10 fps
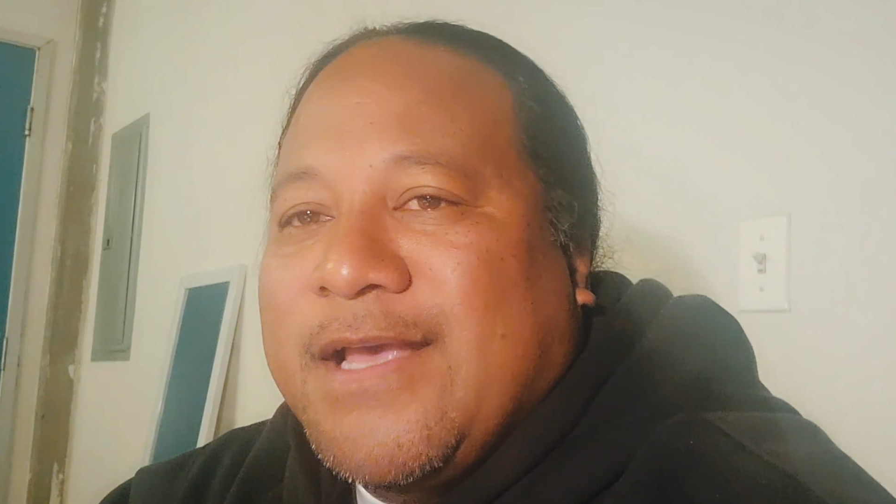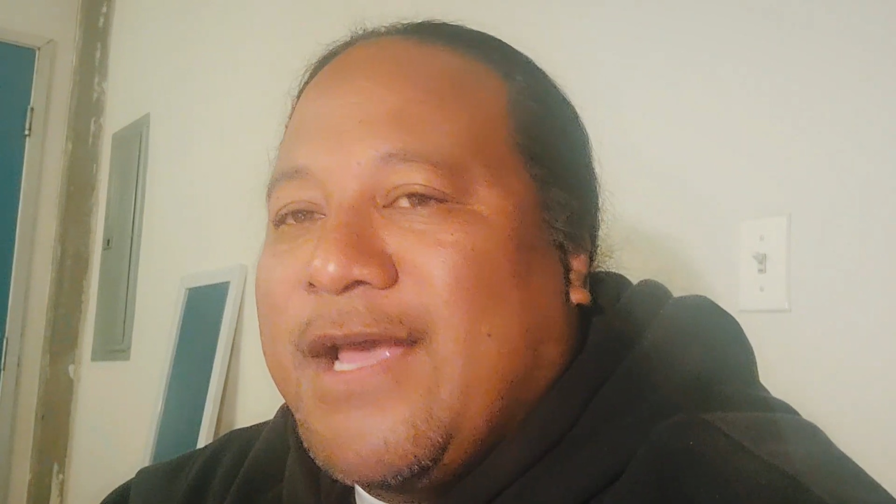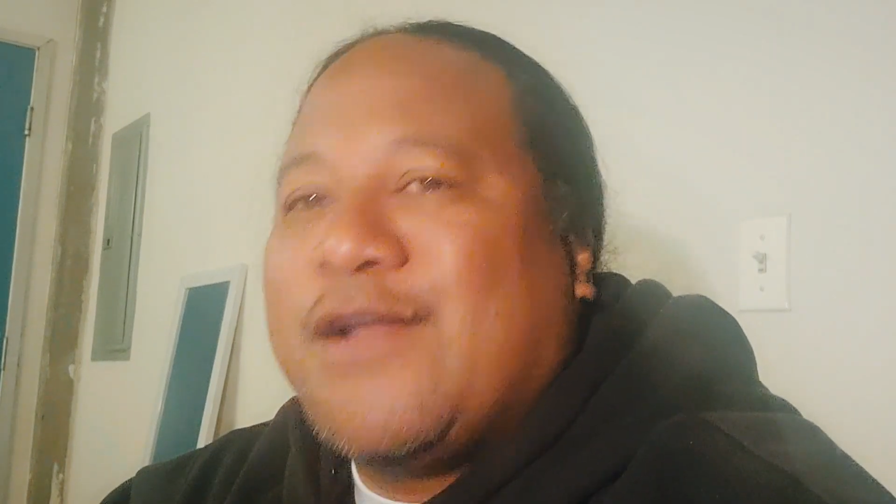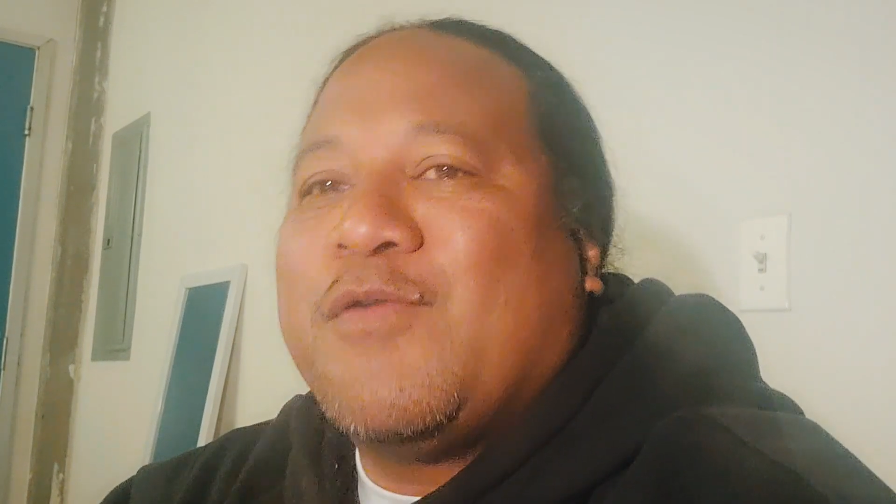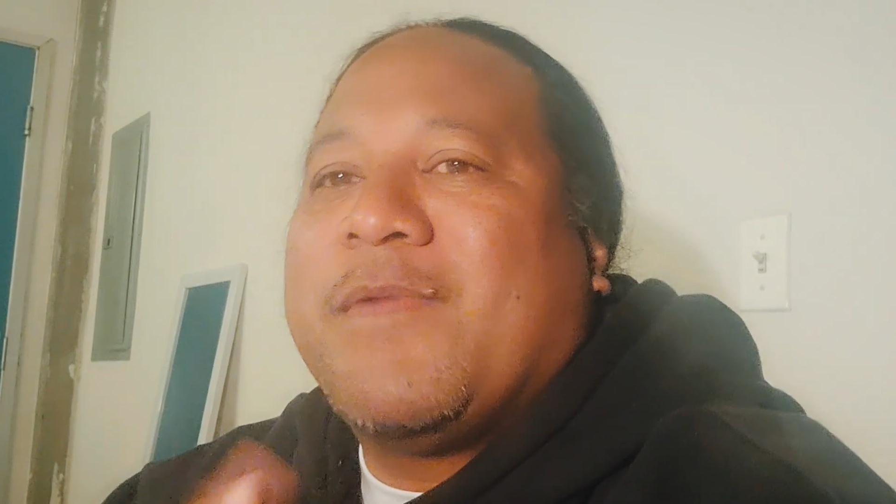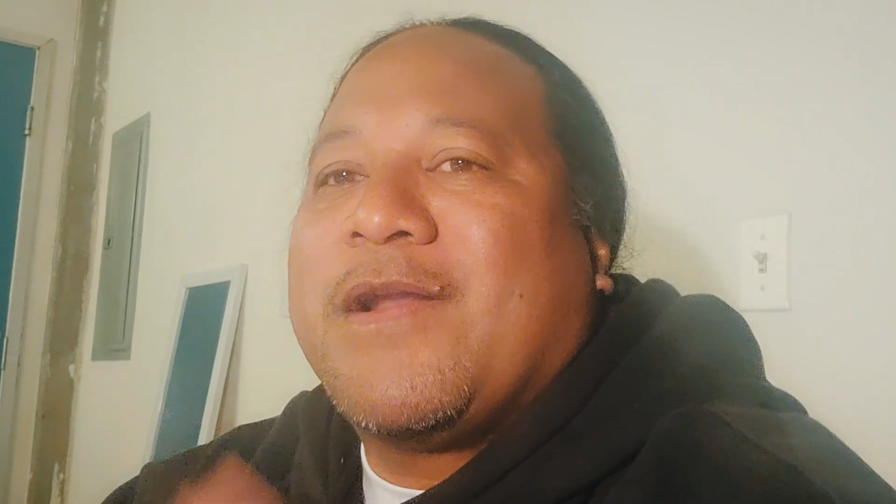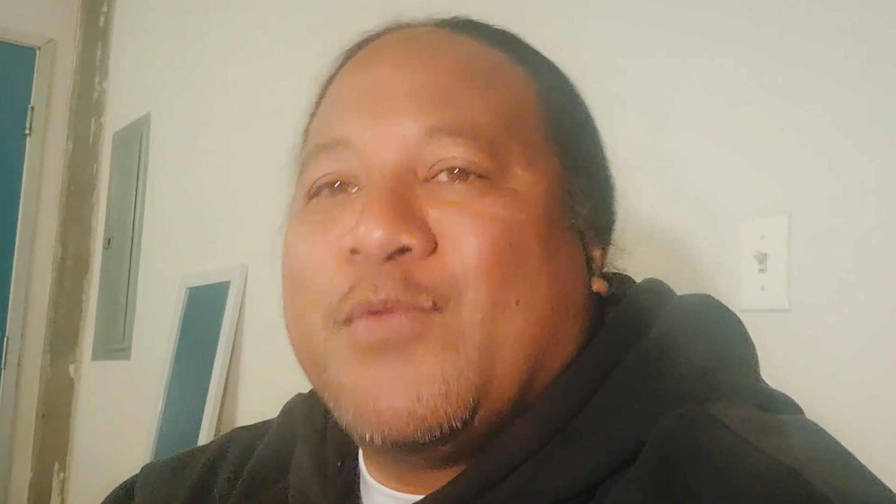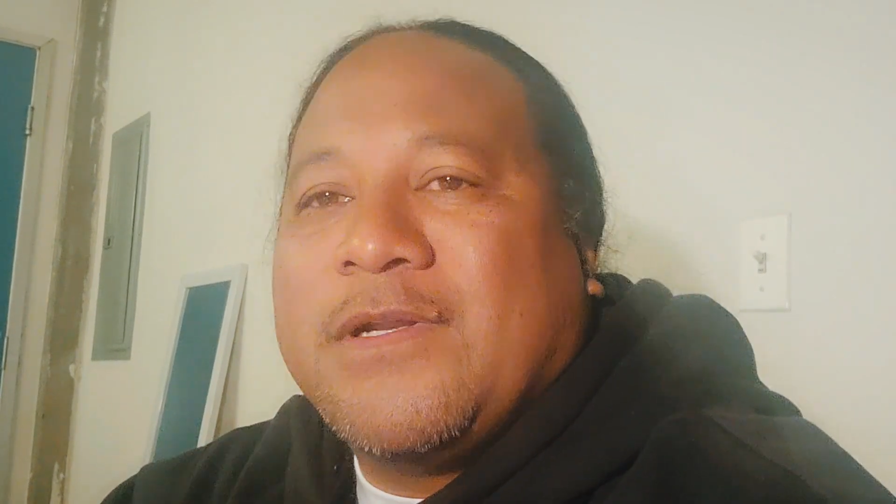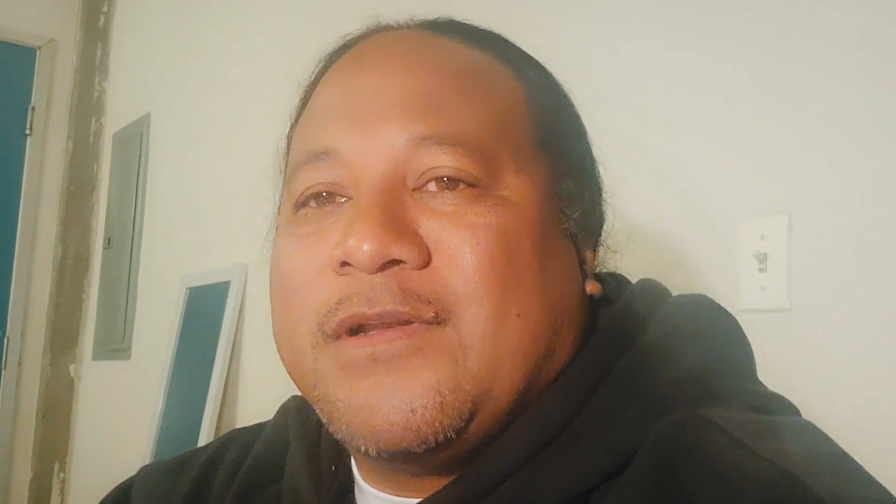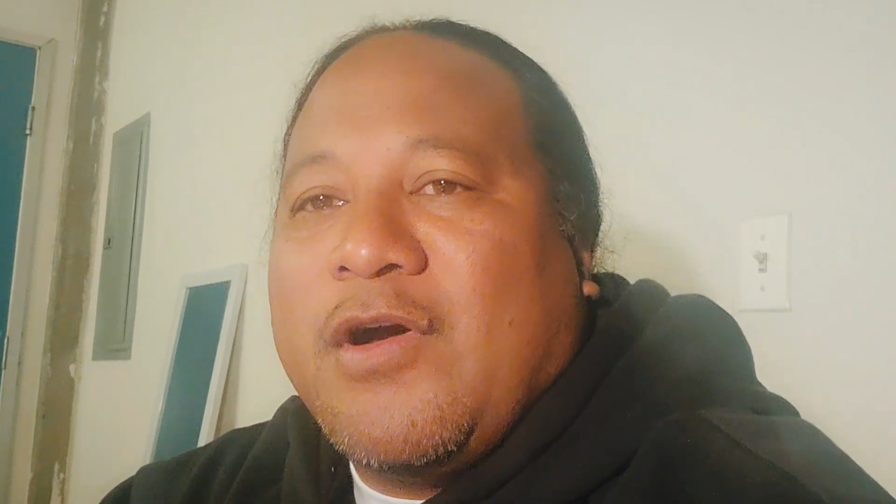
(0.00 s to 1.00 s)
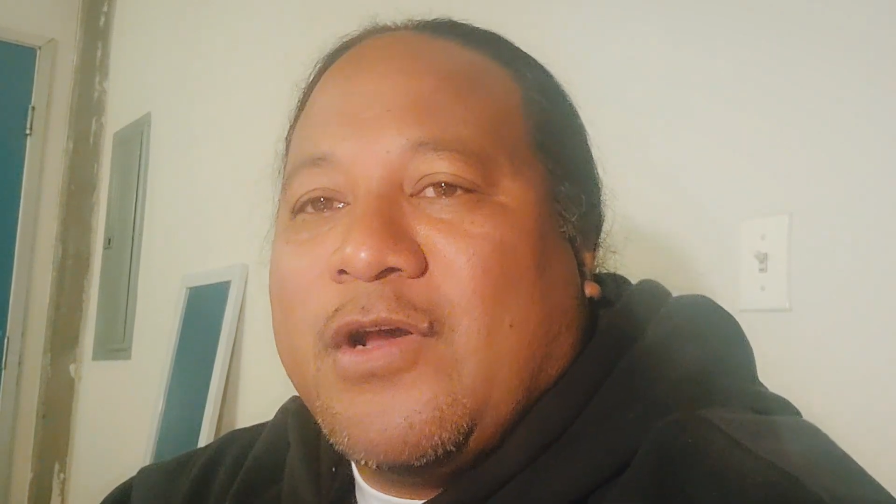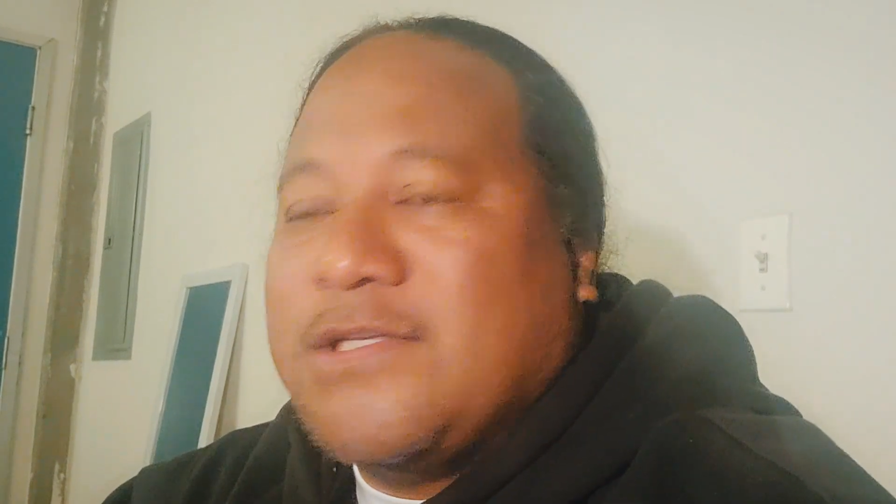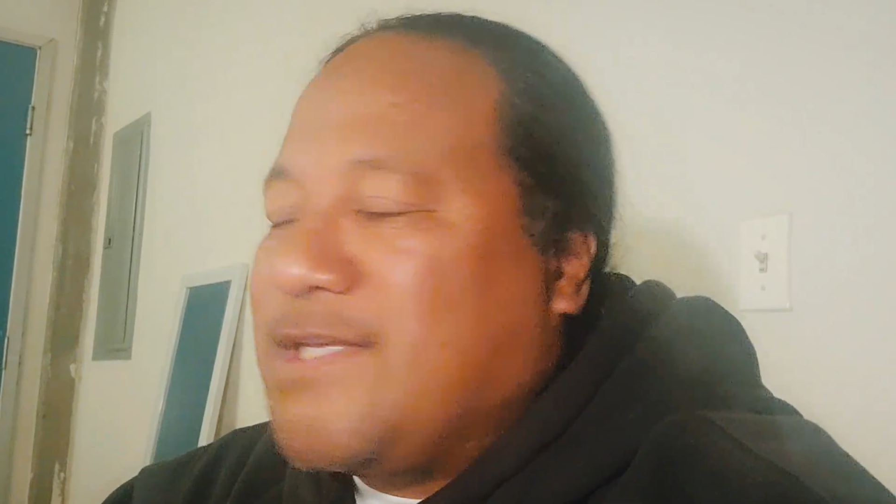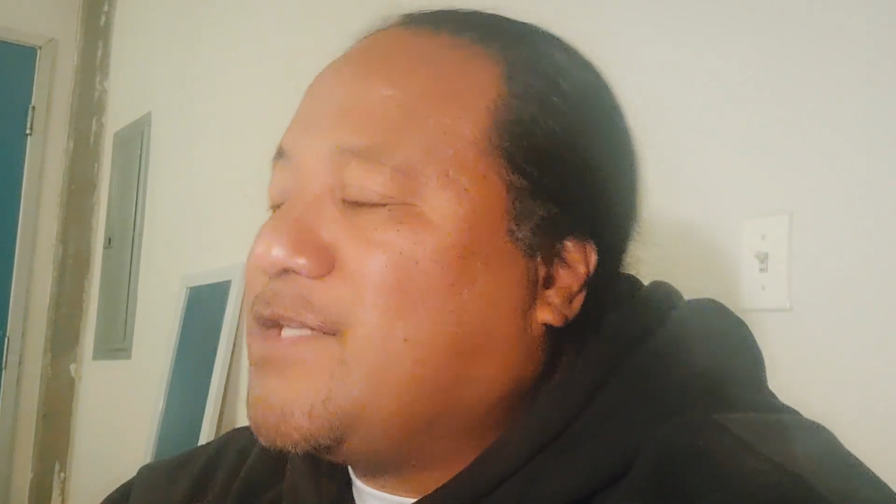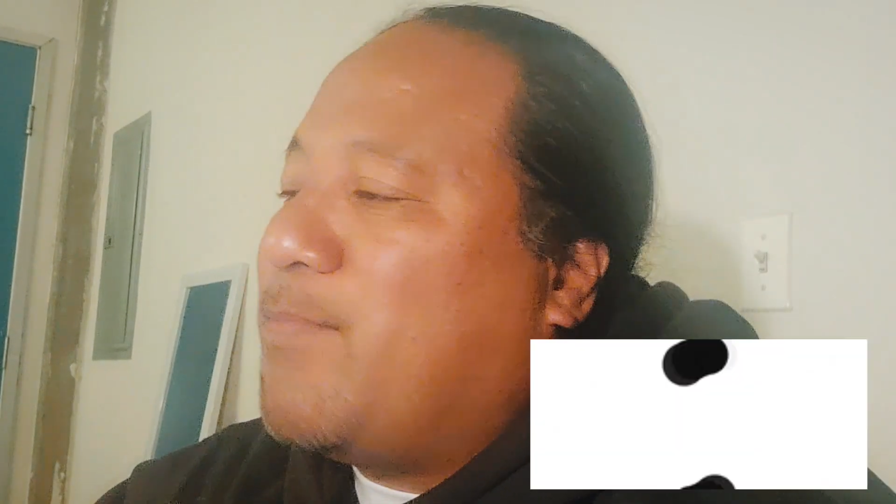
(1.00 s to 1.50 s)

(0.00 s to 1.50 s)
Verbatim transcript: It don't matter what dog it is.